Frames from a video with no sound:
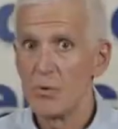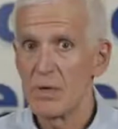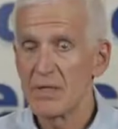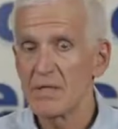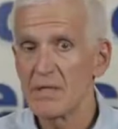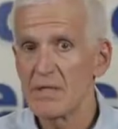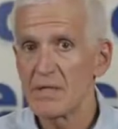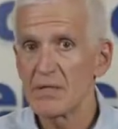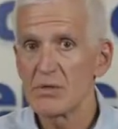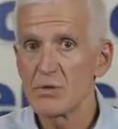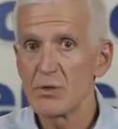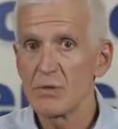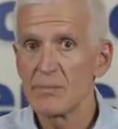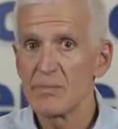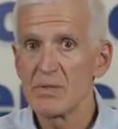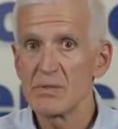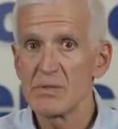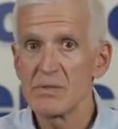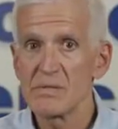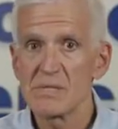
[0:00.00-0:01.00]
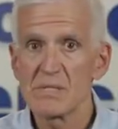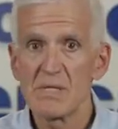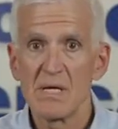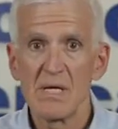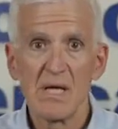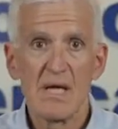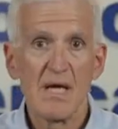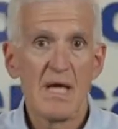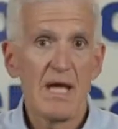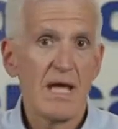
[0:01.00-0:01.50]
quick connect terminals
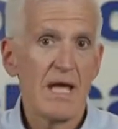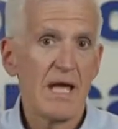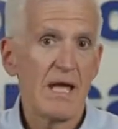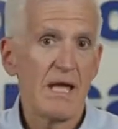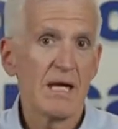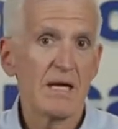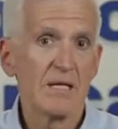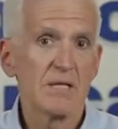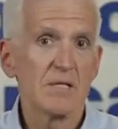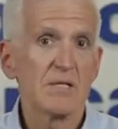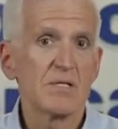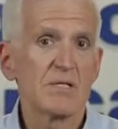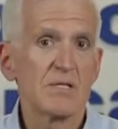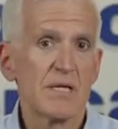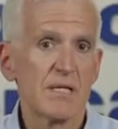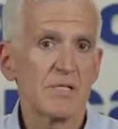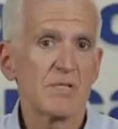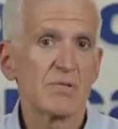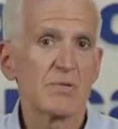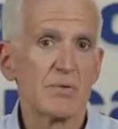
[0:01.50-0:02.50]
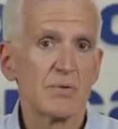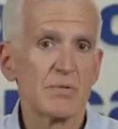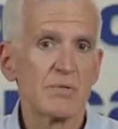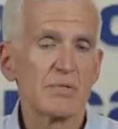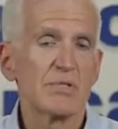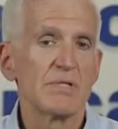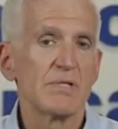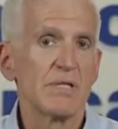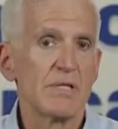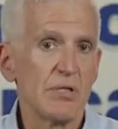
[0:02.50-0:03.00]
and tech
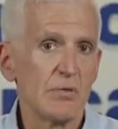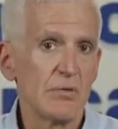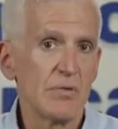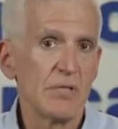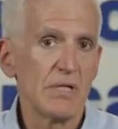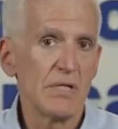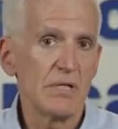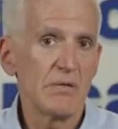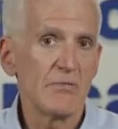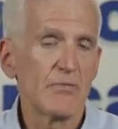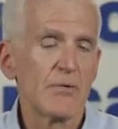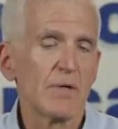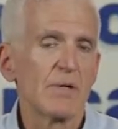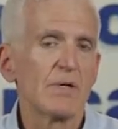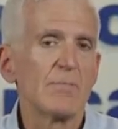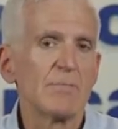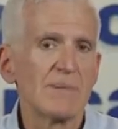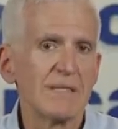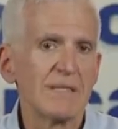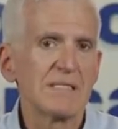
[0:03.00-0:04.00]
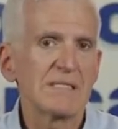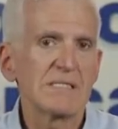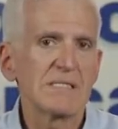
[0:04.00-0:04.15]
screws that you need for a complete